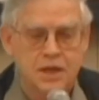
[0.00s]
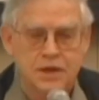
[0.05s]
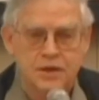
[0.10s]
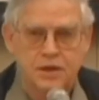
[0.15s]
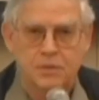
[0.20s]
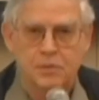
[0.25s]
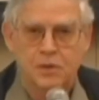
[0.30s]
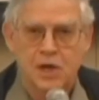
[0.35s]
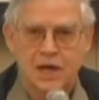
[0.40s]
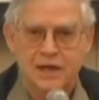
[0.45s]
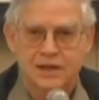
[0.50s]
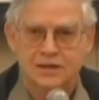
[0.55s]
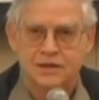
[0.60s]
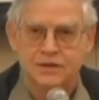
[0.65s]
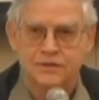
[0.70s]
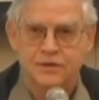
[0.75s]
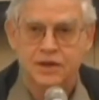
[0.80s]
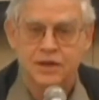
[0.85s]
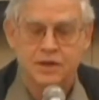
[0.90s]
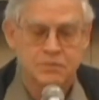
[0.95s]
the
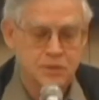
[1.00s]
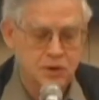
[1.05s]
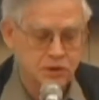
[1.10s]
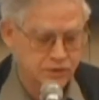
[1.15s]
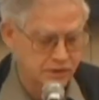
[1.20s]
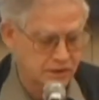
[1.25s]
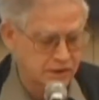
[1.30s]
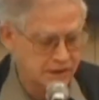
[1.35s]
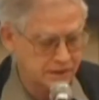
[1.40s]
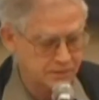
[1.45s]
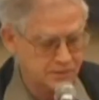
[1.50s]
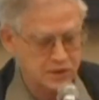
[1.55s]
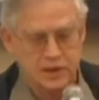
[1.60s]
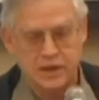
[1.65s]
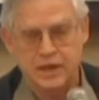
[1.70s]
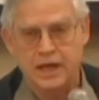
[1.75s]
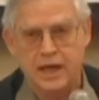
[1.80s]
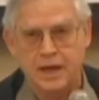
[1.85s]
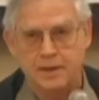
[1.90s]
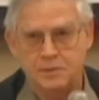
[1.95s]
productivity of both labor
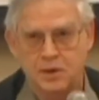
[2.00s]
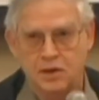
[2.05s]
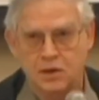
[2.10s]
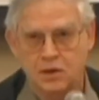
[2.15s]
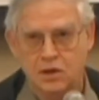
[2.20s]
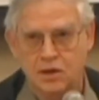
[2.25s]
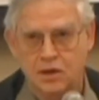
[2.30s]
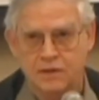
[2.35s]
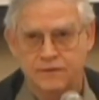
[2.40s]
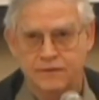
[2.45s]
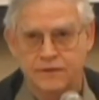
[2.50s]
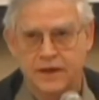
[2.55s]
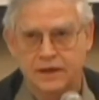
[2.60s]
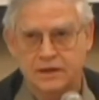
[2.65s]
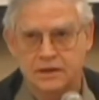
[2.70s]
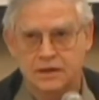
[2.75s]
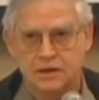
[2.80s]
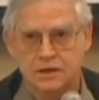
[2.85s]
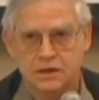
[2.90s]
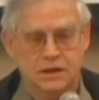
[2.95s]
and capital are
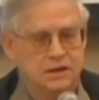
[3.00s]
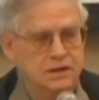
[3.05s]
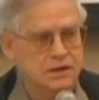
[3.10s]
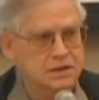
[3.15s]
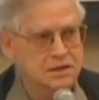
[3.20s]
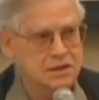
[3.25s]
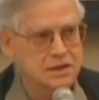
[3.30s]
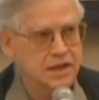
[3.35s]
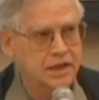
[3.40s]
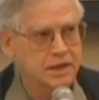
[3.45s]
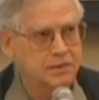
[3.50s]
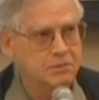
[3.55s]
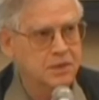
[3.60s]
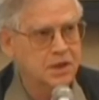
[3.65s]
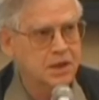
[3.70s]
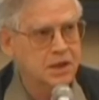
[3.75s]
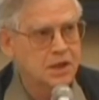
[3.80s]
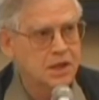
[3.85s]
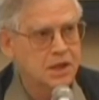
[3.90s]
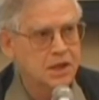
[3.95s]
affected in
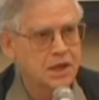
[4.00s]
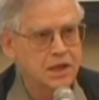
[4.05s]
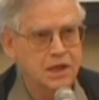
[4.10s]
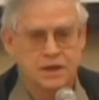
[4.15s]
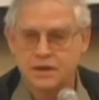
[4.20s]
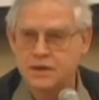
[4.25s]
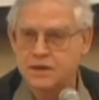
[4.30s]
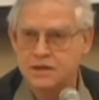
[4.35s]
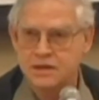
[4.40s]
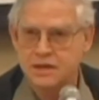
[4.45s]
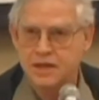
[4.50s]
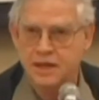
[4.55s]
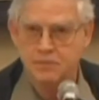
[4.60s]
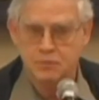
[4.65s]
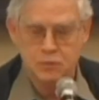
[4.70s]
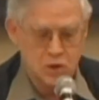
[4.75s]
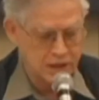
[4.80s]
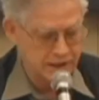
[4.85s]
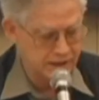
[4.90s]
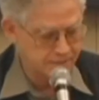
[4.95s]
the same
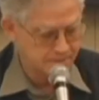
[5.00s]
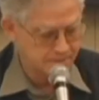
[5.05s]
way.